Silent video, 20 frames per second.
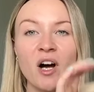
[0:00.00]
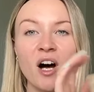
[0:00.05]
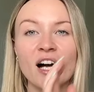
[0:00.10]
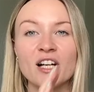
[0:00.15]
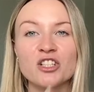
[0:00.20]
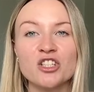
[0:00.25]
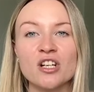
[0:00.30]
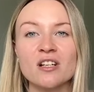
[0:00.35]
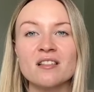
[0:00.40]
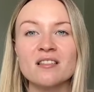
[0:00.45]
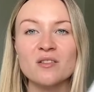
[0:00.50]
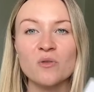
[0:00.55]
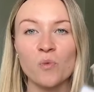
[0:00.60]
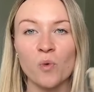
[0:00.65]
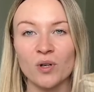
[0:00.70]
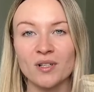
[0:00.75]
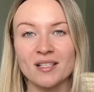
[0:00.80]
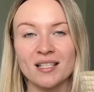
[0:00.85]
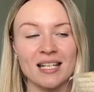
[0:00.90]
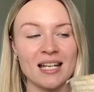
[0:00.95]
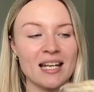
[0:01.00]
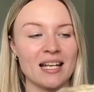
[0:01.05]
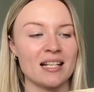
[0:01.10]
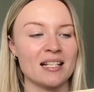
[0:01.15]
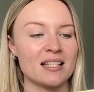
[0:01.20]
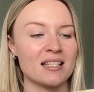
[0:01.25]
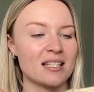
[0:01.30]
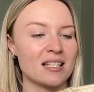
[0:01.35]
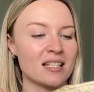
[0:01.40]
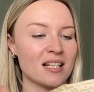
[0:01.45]
I just
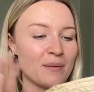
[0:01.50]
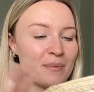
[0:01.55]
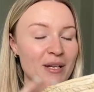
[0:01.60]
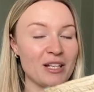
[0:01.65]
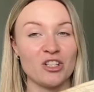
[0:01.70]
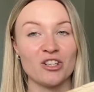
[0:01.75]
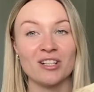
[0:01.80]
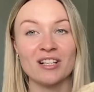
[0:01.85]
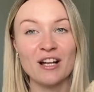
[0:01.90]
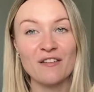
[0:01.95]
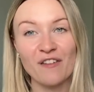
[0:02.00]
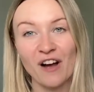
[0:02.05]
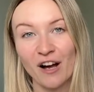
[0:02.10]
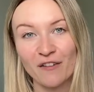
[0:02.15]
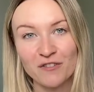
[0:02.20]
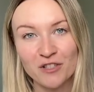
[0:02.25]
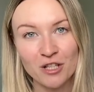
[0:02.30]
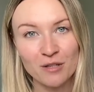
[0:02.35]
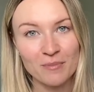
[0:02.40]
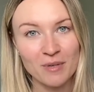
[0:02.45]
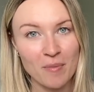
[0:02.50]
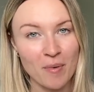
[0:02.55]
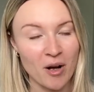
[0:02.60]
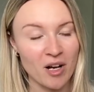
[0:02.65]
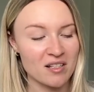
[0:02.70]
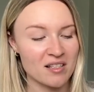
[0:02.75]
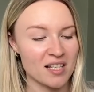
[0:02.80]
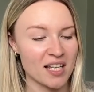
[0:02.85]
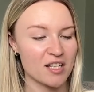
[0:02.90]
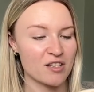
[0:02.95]
wanted, I mean, you can never have too many
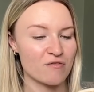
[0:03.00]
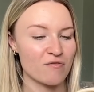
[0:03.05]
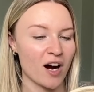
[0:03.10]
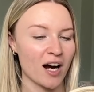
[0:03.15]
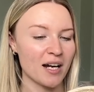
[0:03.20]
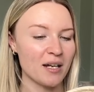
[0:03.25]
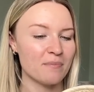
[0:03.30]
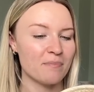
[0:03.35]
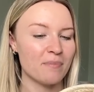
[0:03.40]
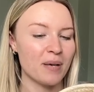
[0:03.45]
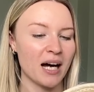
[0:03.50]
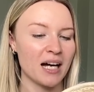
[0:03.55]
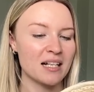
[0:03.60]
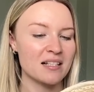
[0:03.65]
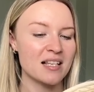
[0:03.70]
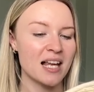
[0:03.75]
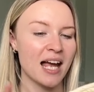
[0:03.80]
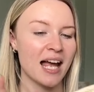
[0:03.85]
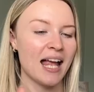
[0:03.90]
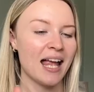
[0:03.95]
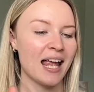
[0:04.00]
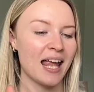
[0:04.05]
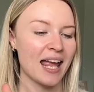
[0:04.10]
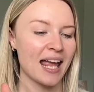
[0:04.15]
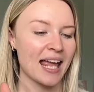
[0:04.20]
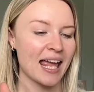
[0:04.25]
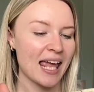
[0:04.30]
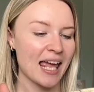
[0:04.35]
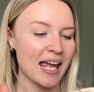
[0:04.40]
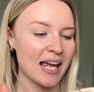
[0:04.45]
baskets, right? But
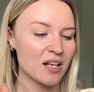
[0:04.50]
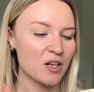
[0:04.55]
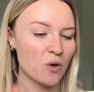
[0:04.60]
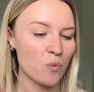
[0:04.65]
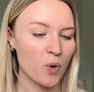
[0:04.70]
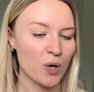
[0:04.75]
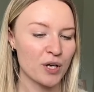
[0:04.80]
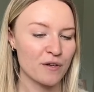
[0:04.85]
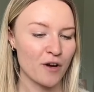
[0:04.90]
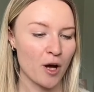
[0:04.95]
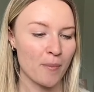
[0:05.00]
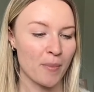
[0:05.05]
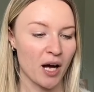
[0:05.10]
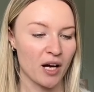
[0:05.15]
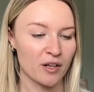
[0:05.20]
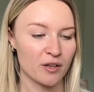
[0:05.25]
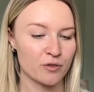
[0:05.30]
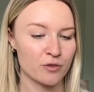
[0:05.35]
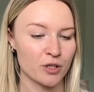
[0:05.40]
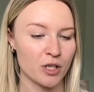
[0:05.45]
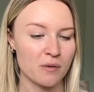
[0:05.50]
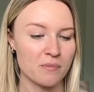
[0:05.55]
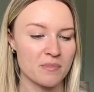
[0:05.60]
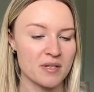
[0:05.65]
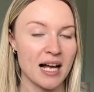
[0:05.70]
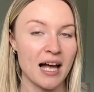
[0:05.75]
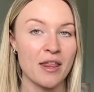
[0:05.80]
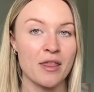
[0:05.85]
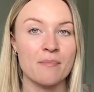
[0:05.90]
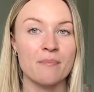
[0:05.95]
in one of our bathrooms
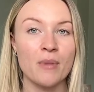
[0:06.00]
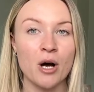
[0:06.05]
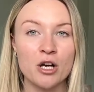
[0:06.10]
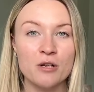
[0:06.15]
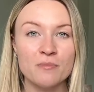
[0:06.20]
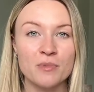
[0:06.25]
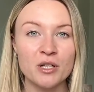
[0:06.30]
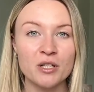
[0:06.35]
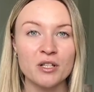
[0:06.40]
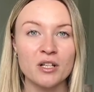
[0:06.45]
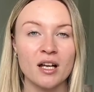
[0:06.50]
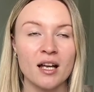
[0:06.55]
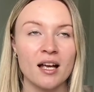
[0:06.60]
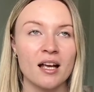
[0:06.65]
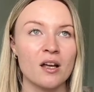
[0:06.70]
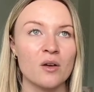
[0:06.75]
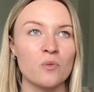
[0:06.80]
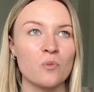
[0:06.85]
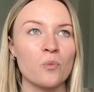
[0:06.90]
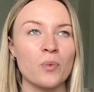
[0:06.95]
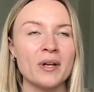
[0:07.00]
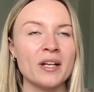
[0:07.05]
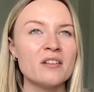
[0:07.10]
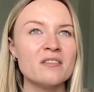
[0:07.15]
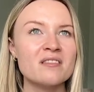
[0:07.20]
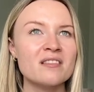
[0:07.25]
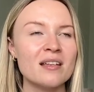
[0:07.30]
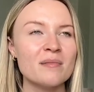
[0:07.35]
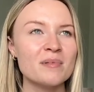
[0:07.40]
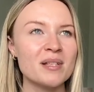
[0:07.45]
at the moment, we
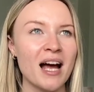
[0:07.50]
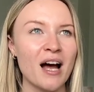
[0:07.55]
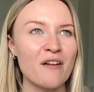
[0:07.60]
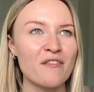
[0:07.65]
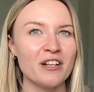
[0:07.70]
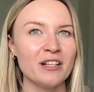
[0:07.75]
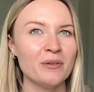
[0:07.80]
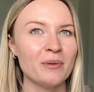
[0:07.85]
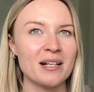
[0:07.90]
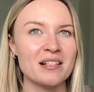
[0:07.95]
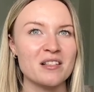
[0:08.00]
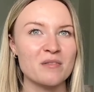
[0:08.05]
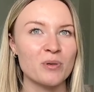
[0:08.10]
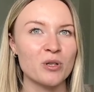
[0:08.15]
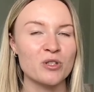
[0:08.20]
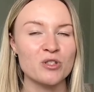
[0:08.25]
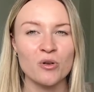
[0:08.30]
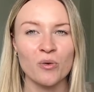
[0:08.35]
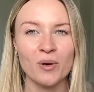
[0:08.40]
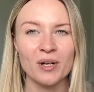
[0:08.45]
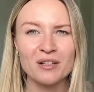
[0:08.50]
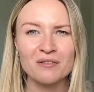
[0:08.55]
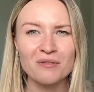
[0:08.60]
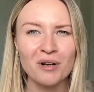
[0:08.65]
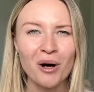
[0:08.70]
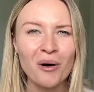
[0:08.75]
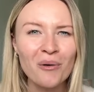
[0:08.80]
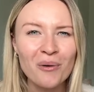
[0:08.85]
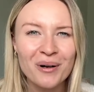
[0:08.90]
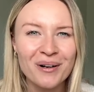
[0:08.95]
don't seem to have anywhere to put toilet
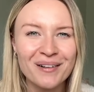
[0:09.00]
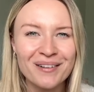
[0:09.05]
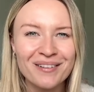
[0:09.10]
roll.